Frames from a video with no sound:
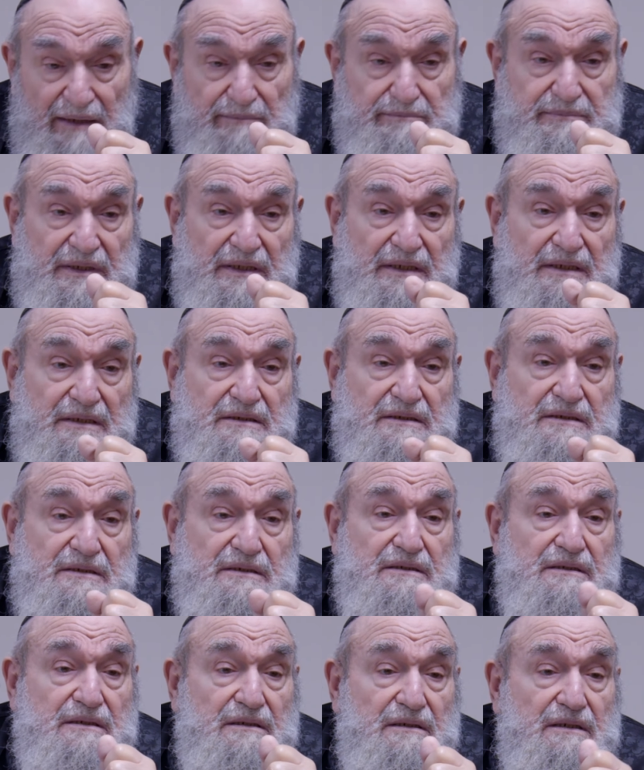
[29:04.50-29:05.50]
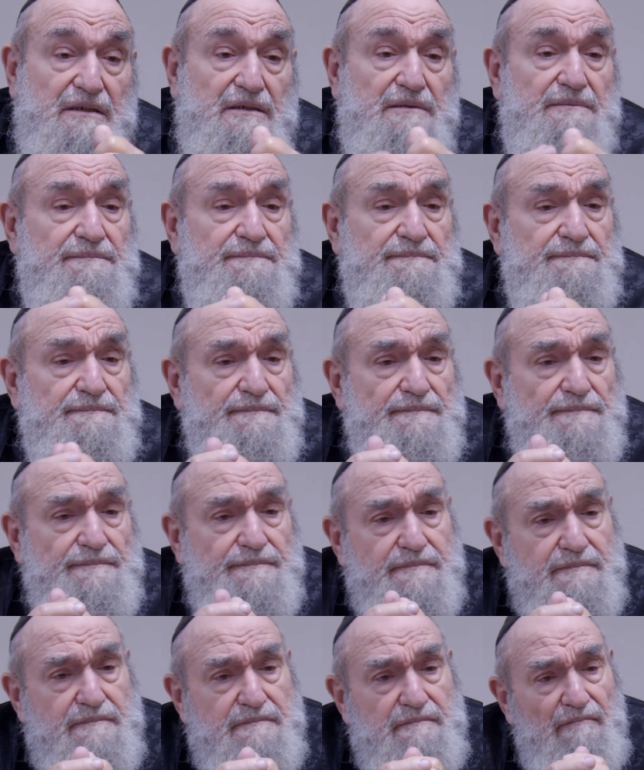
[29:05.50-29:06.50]
come tells the soil,
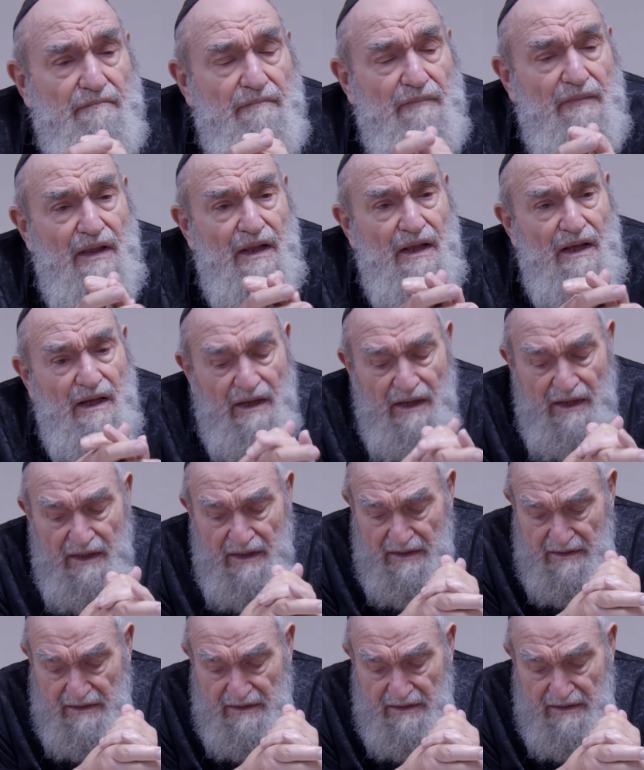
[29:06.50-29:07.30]
and